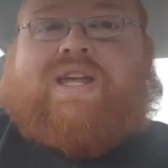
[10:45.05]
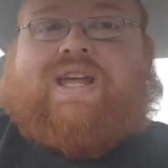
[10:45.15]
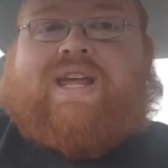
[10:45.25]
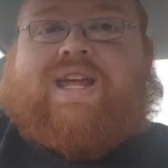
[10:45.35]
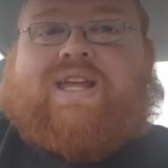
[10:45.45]

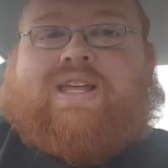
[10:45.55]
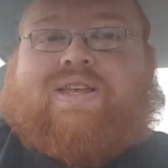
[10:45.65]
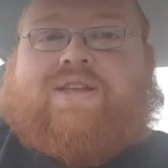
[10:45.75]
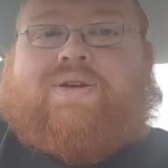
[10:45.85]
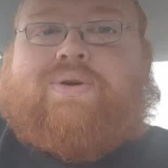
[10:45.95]

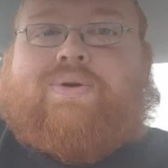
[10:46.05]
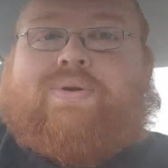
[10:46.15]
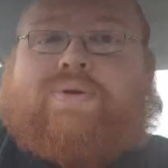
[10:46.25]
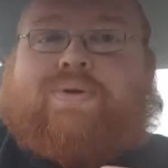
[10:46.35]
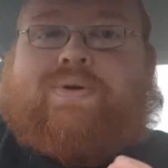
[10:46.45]
And
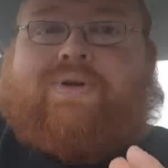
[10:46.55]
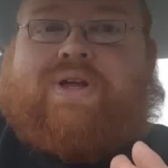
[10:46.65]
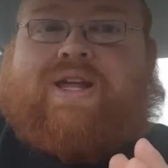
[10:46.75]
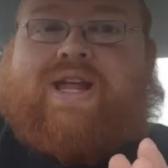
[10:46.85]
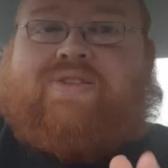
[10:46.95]

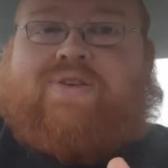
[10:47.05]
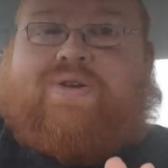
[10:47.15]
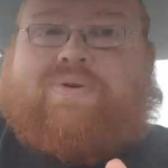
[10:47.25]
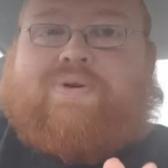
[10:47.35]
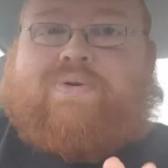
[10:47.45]
in case you
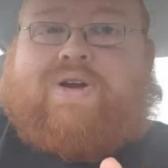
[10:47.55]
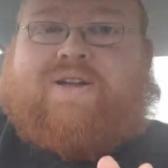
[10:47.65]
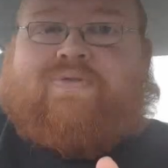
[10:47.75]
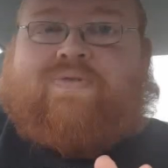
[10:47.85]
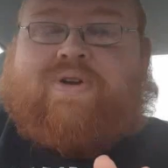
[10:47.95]
don't know right
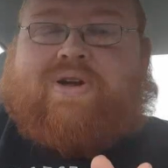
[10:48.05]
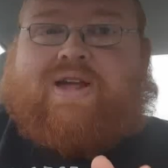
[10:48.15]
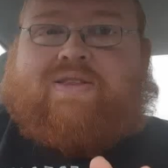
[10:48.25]
off your